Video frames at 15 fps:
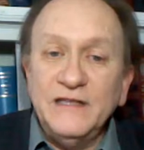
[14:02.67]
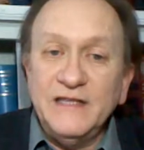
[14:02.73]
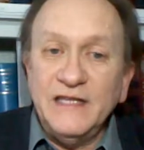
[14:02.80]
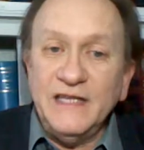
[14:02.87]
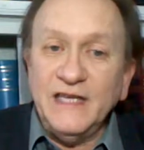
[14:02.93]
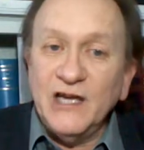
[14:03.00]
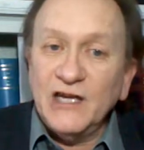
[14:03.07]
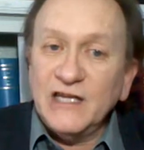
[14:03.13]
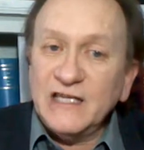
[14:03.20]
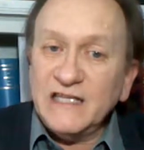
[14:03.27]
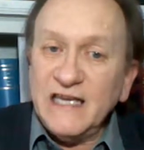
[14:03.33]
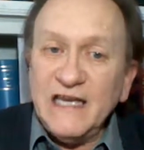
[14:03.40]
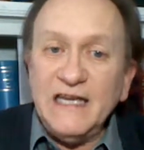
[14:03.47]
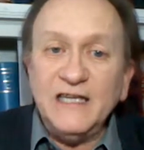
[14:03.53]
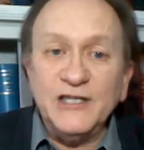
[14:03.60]
the
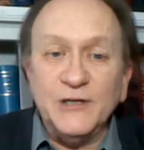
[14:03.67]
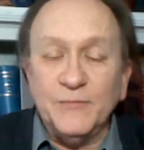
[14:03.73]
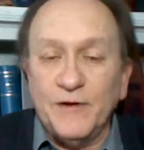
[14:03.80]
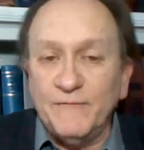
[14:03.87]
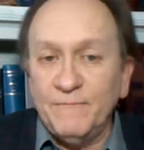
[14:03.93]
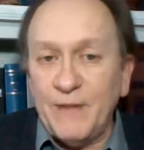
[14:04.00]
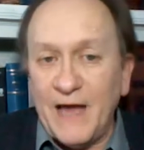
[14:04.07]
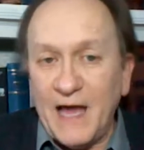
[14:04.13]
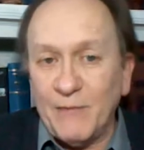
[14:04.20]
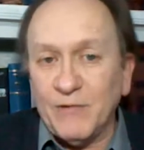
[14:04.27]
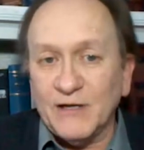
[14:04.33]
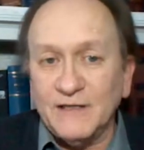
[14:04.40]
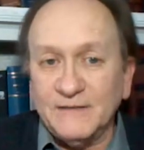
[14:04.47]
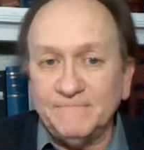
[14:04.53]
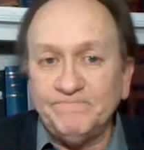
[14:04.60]
kingdom of
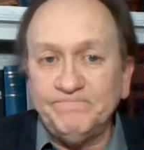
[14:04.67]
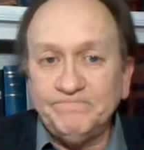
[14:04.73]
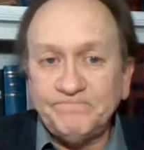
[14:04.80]
Babylon.